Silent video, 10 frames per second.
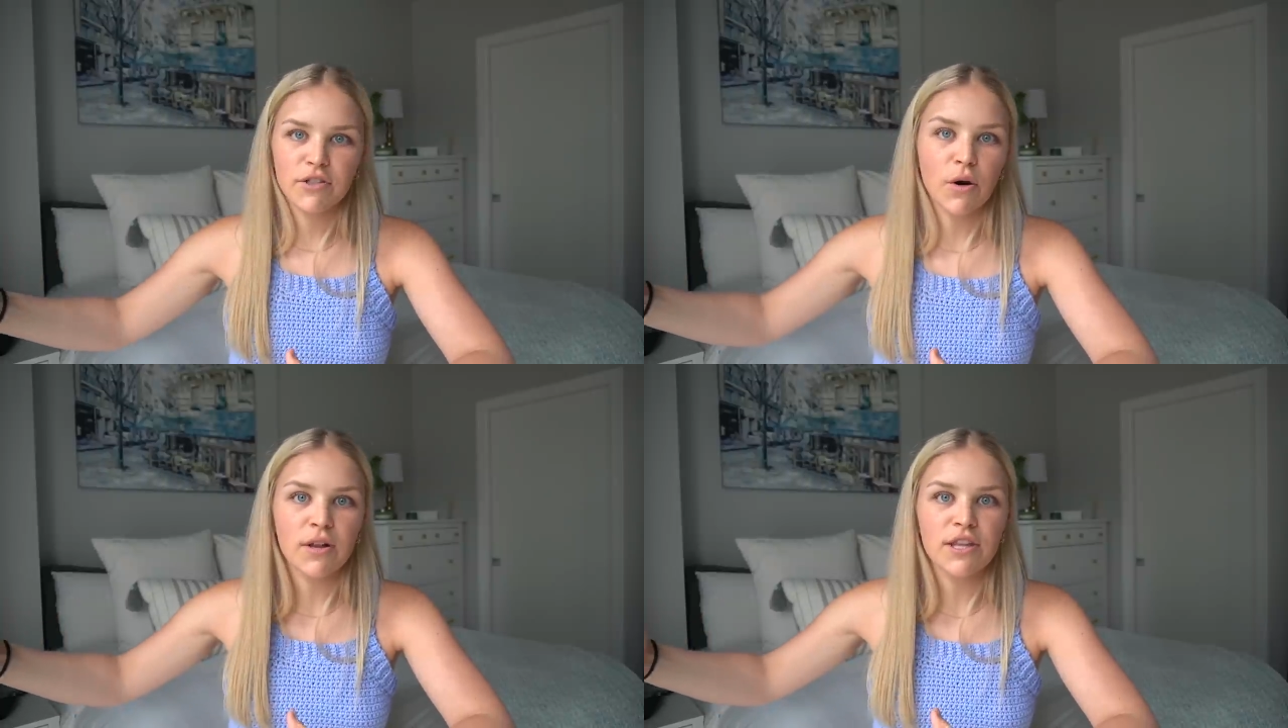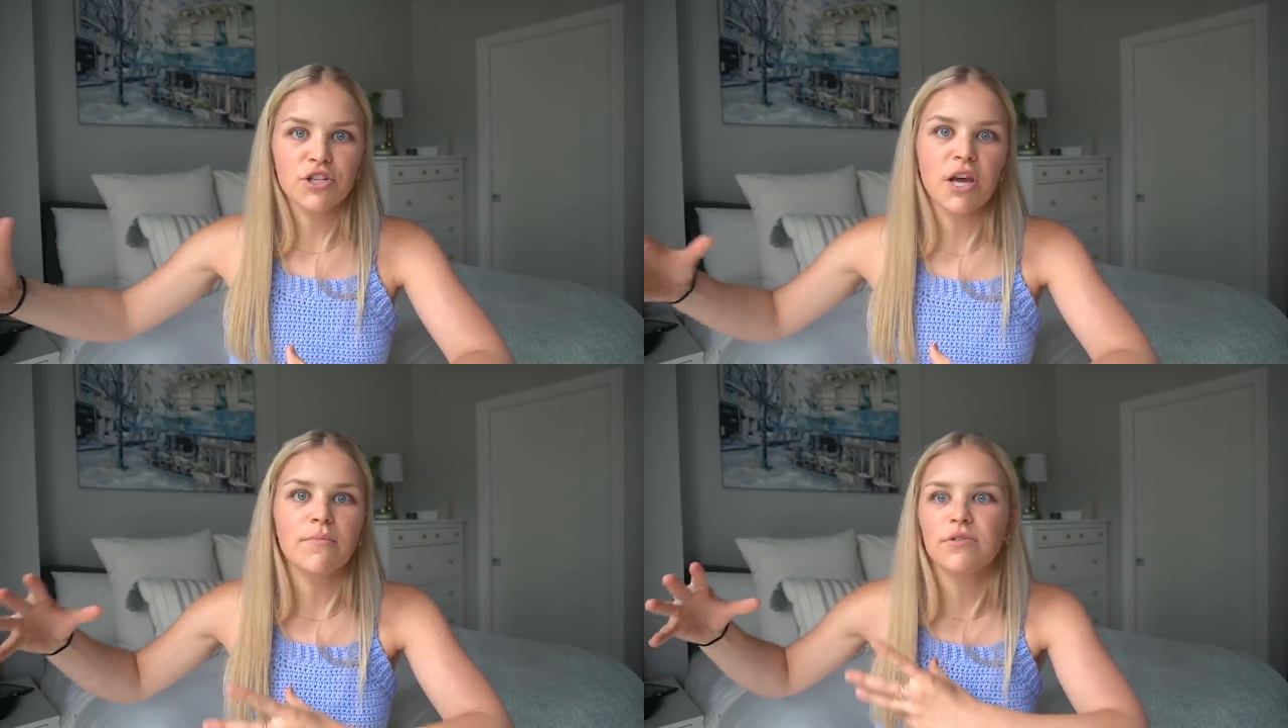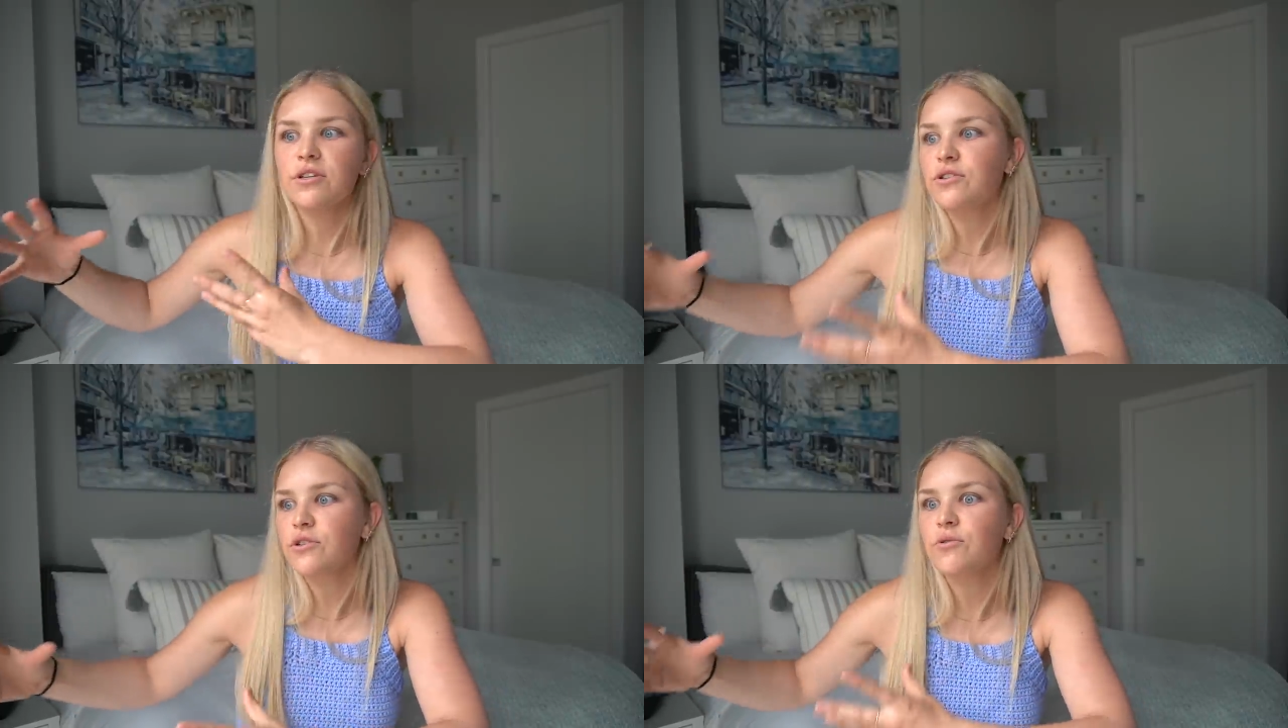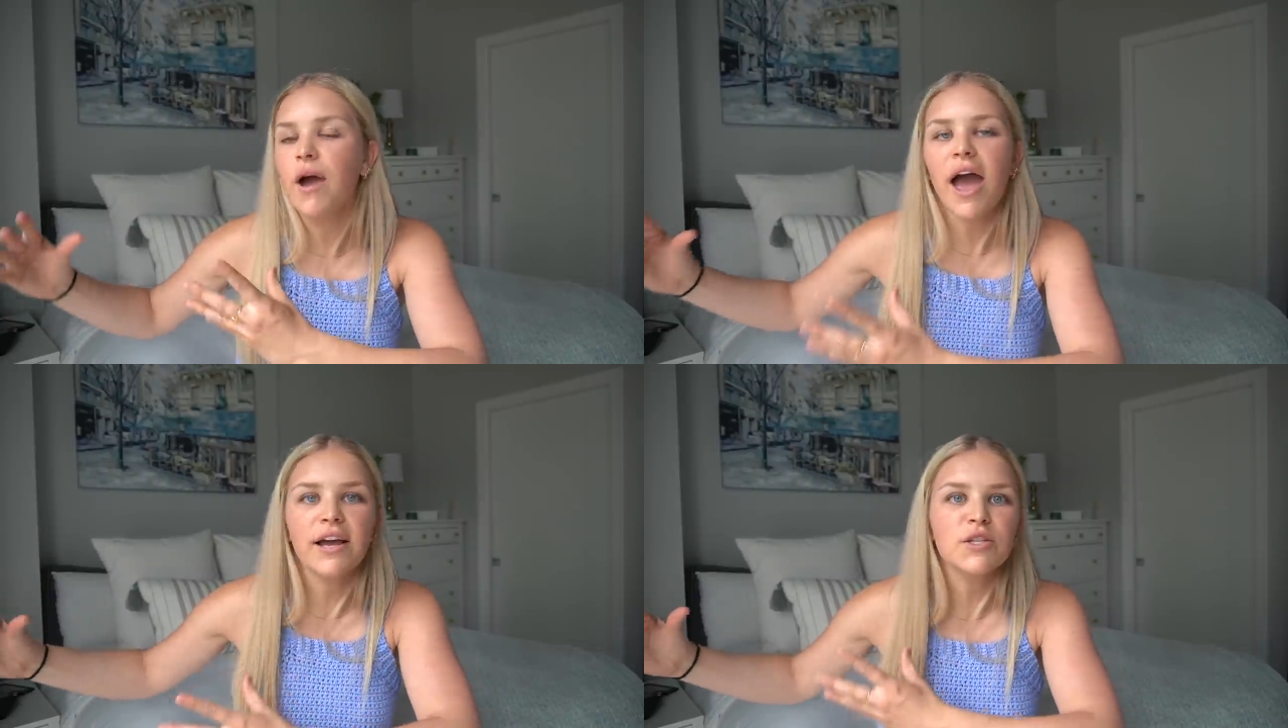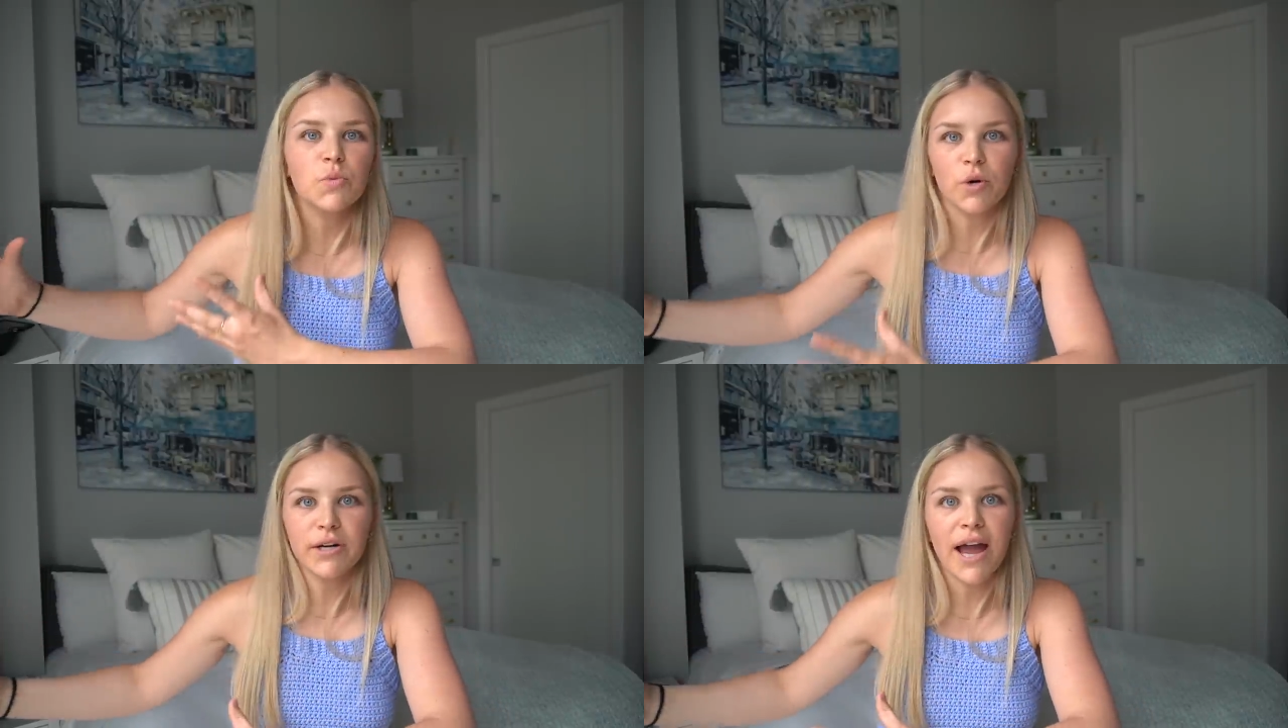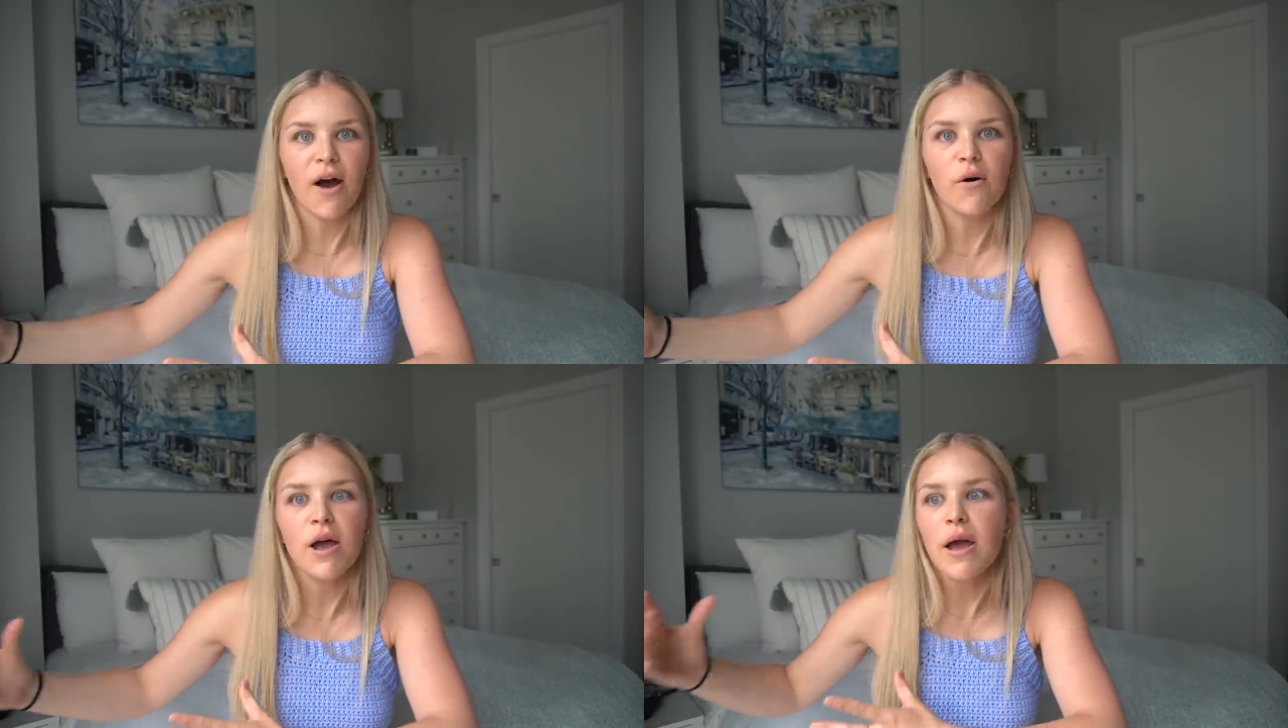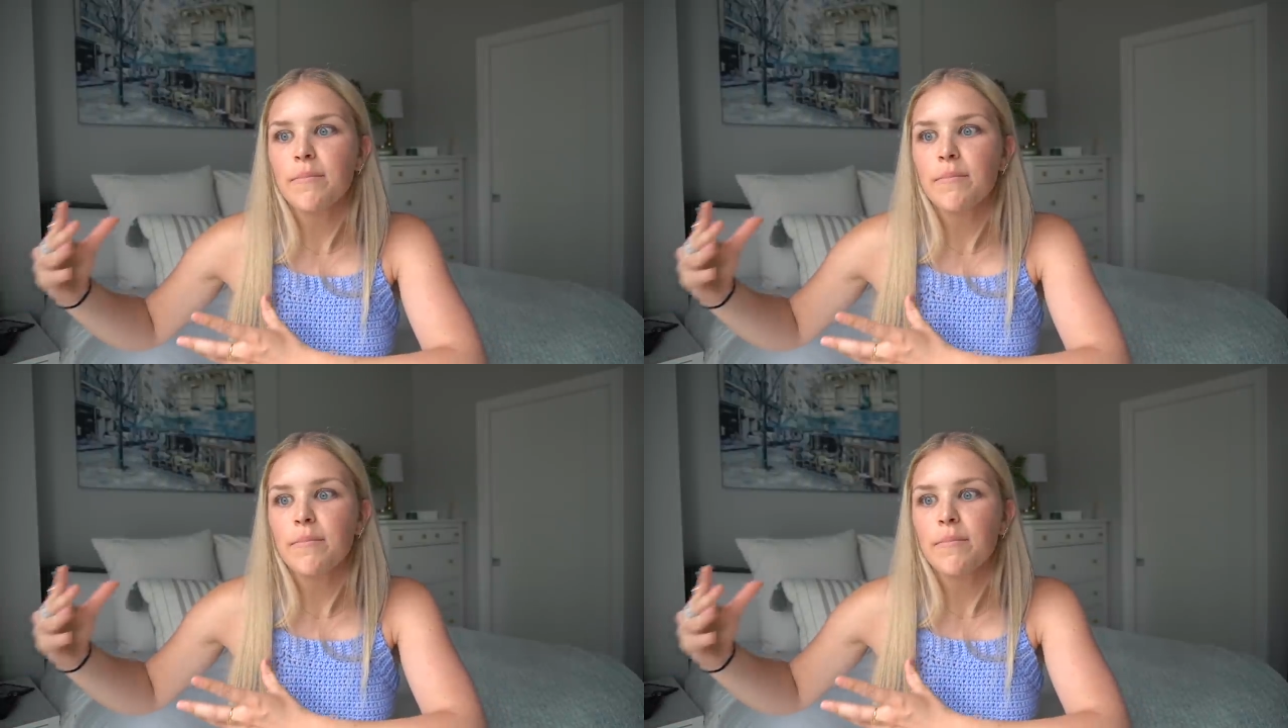to go to the gym to do X workout